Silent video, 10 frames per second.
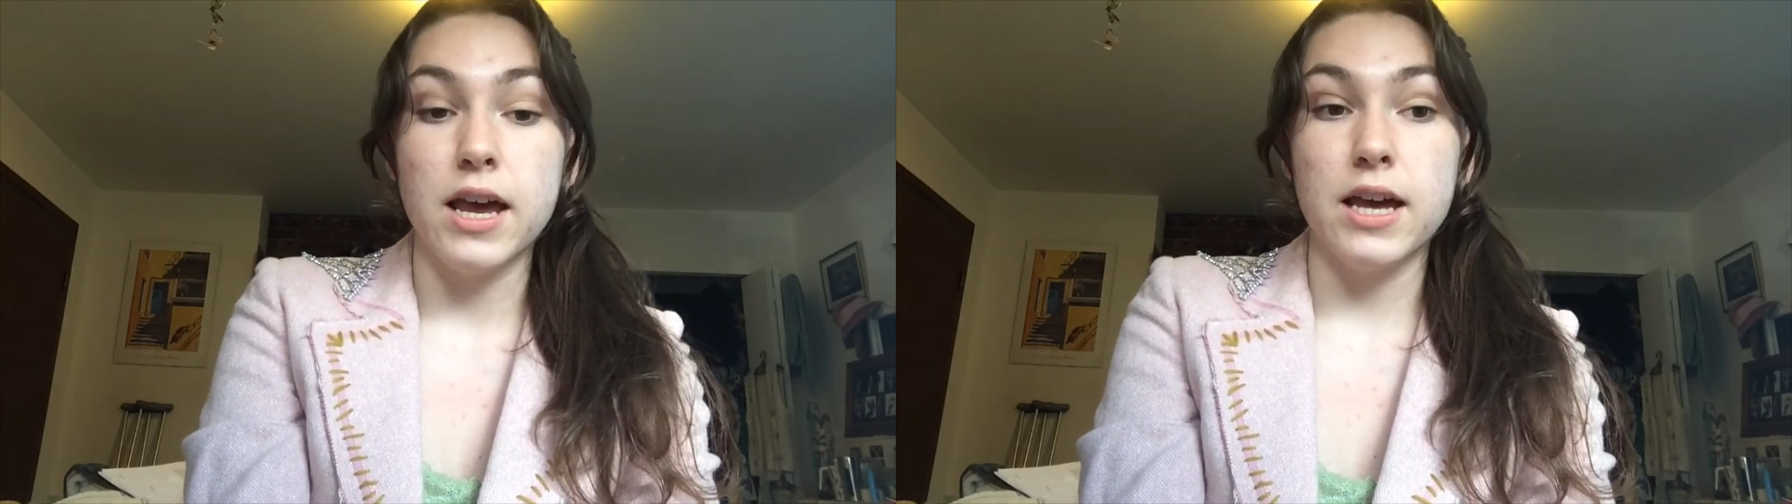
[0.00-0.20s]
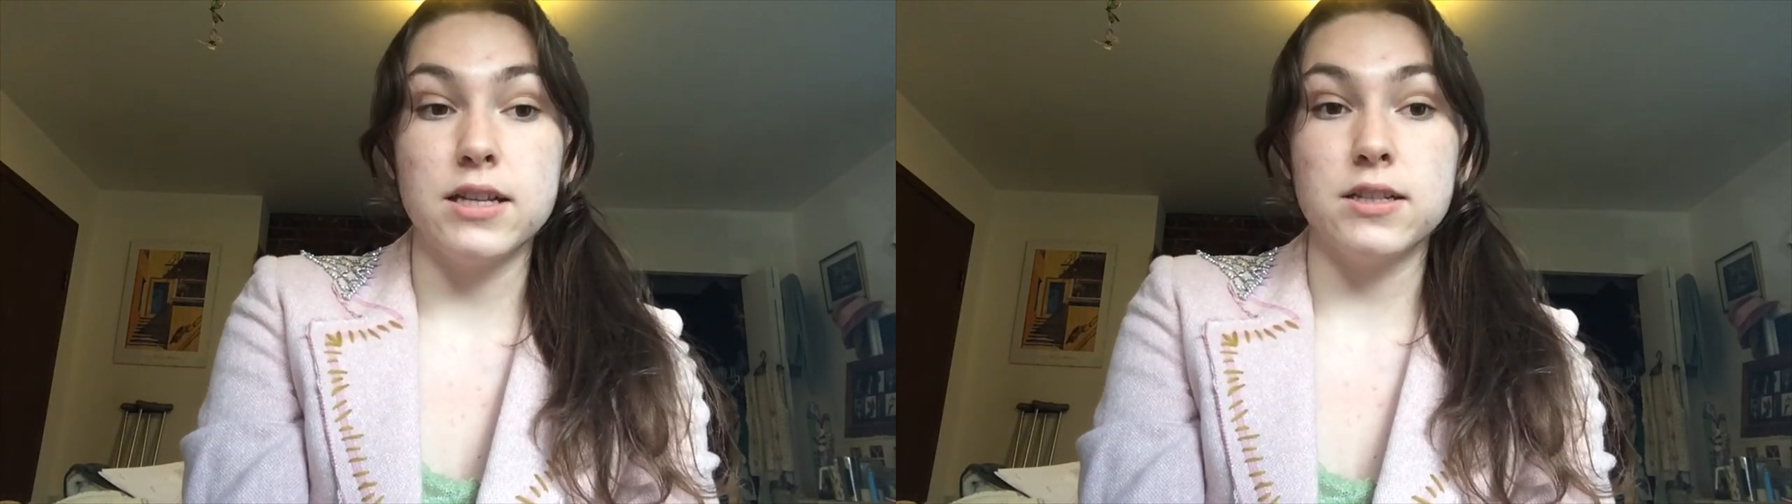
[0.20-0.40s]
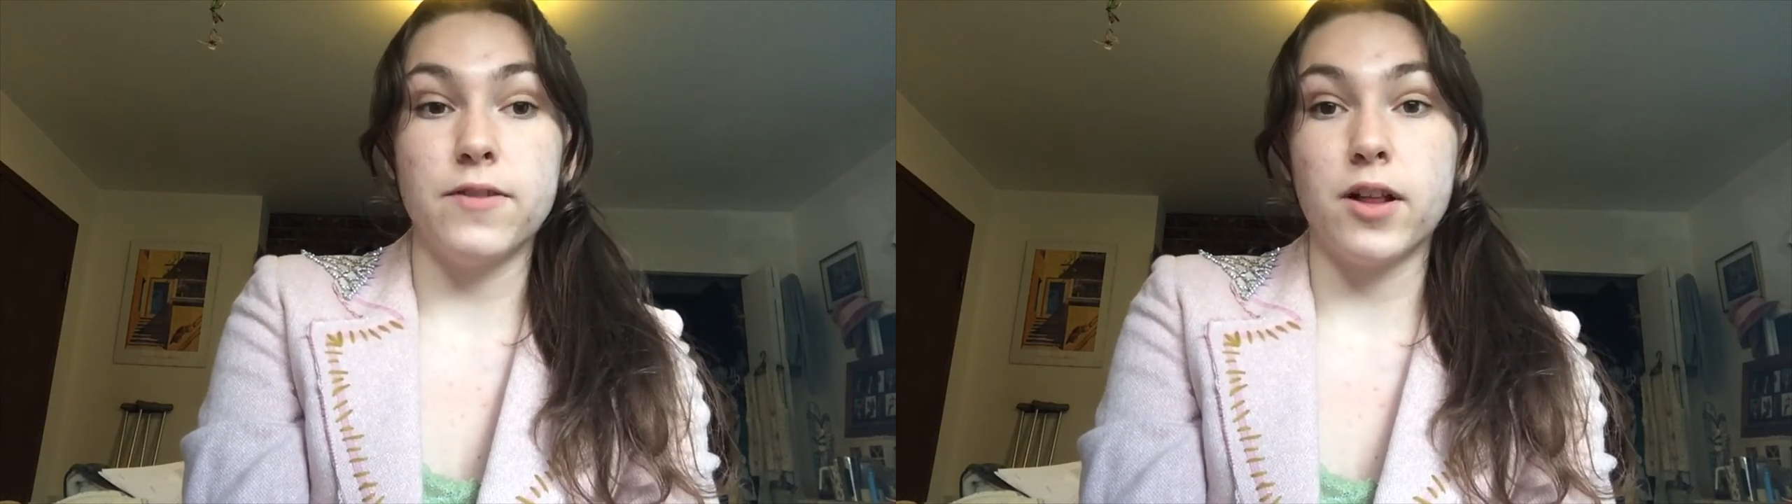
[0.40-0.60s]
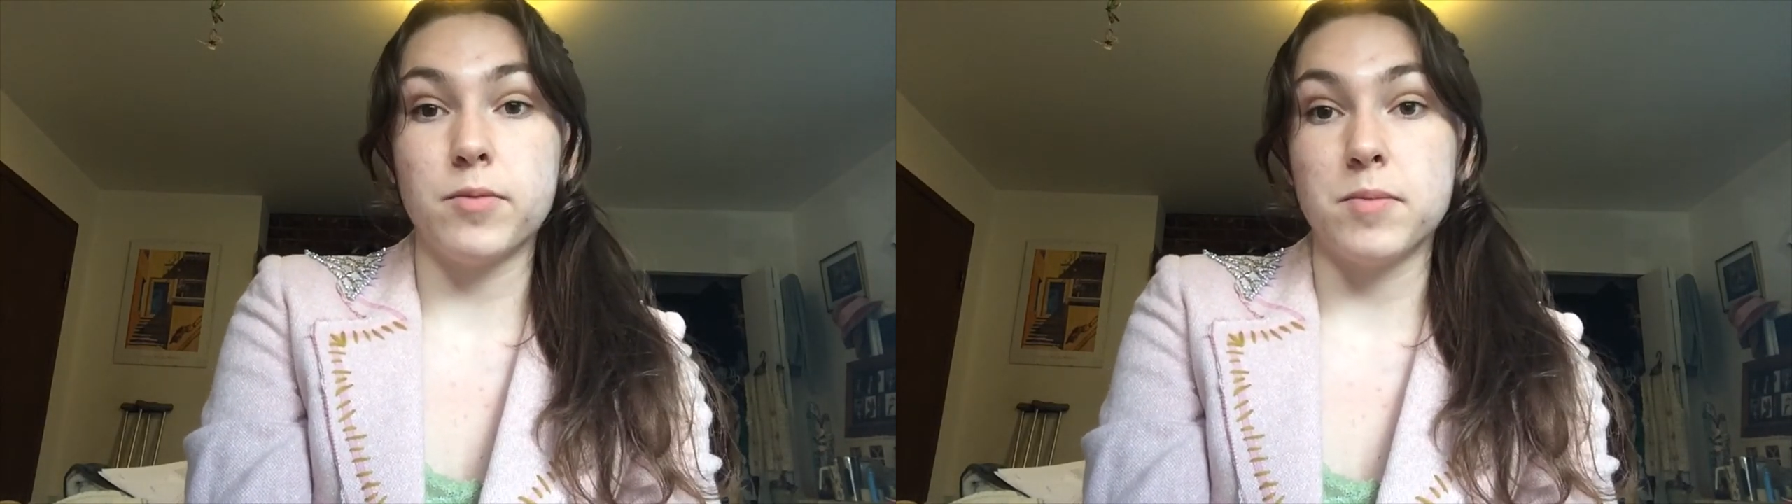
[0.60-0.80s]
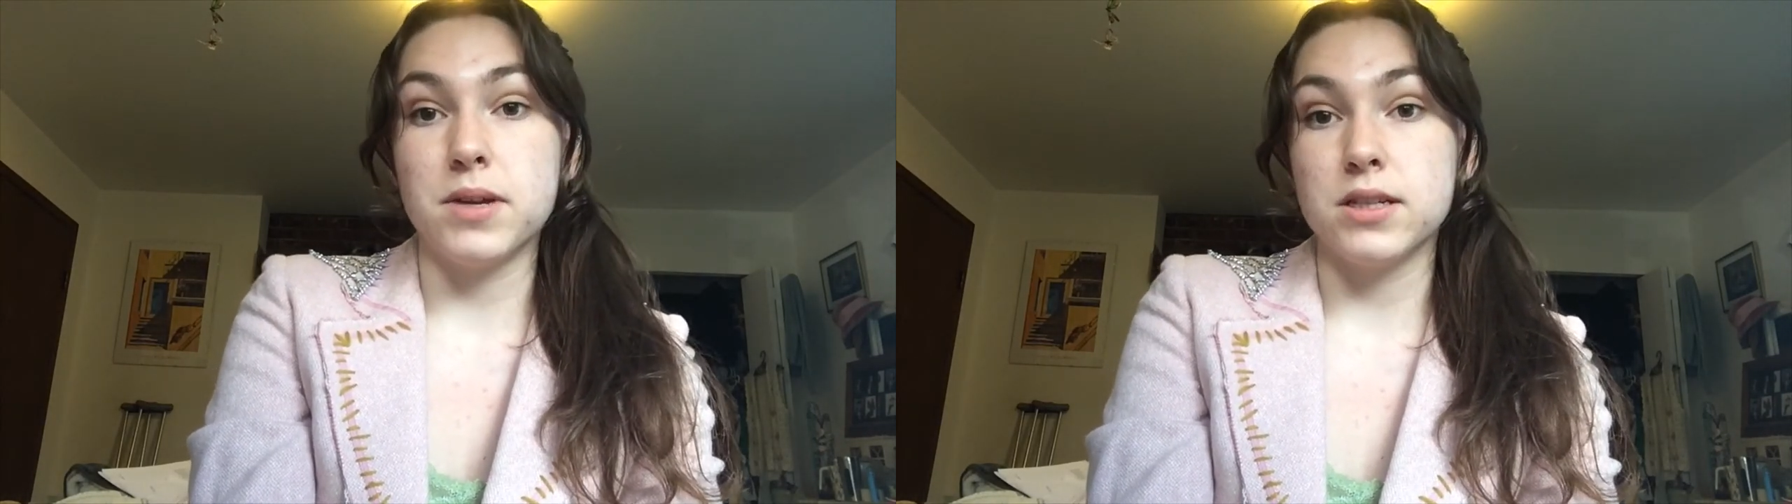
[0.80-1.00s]
and develop
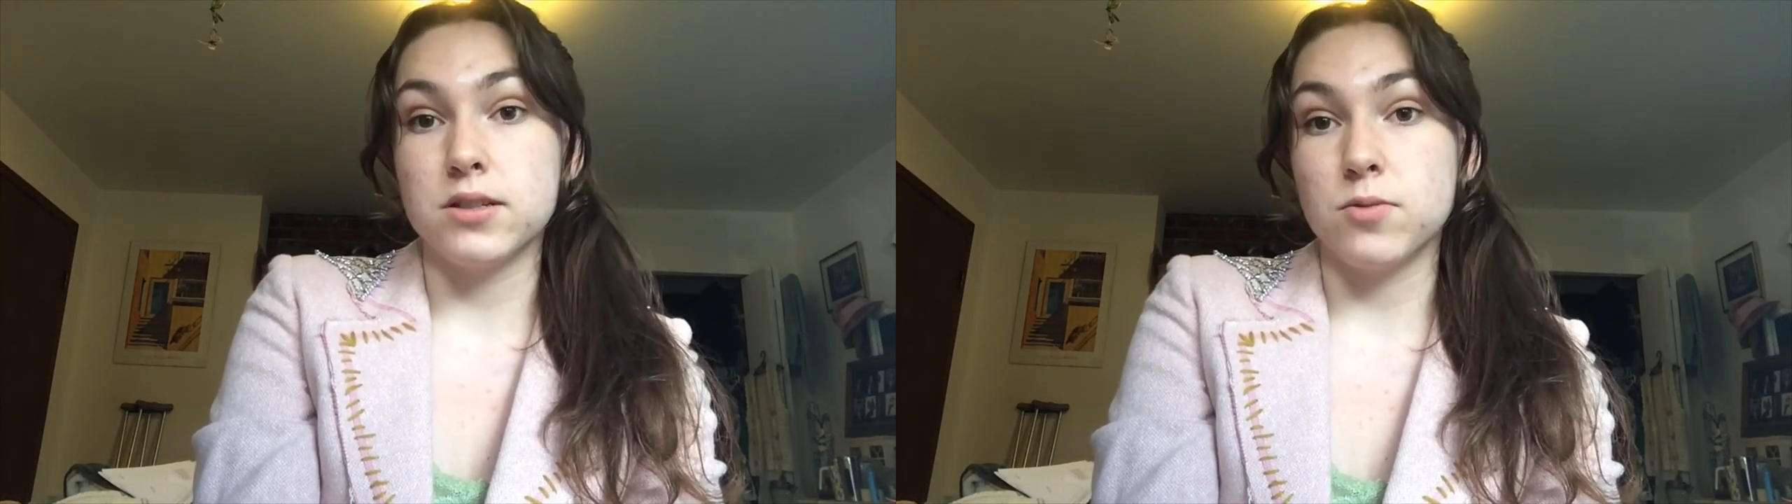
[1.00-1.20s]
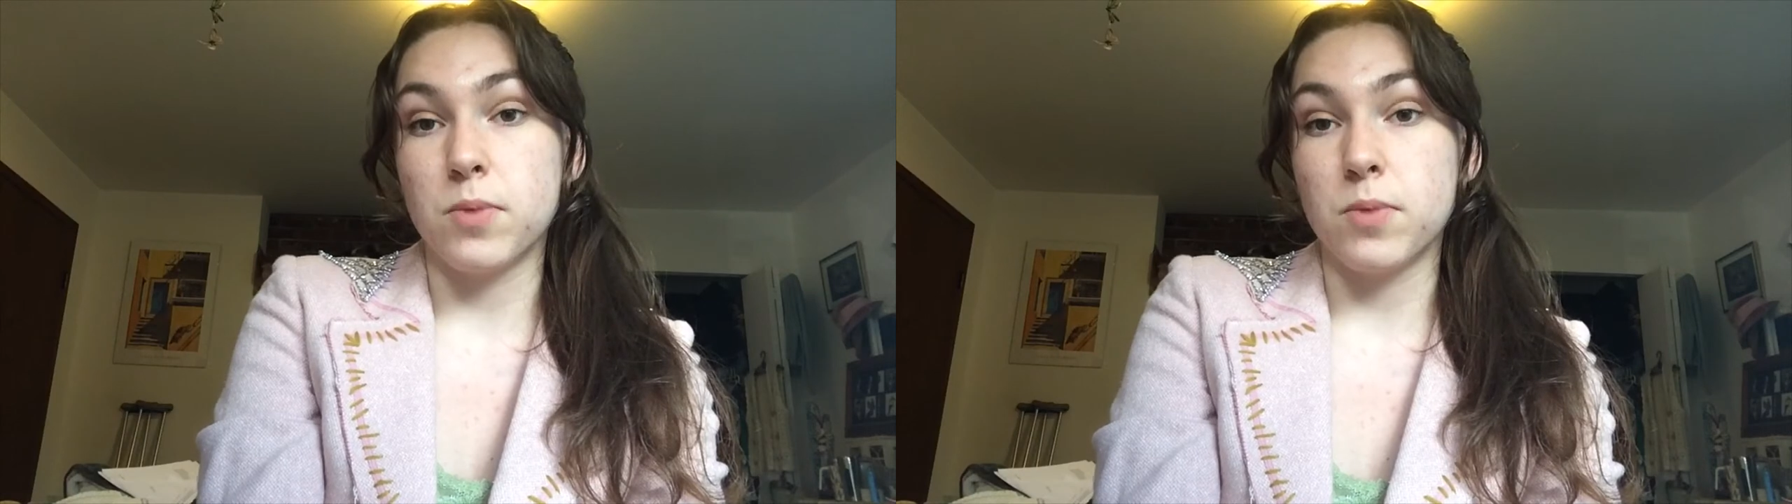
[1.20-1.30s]
them into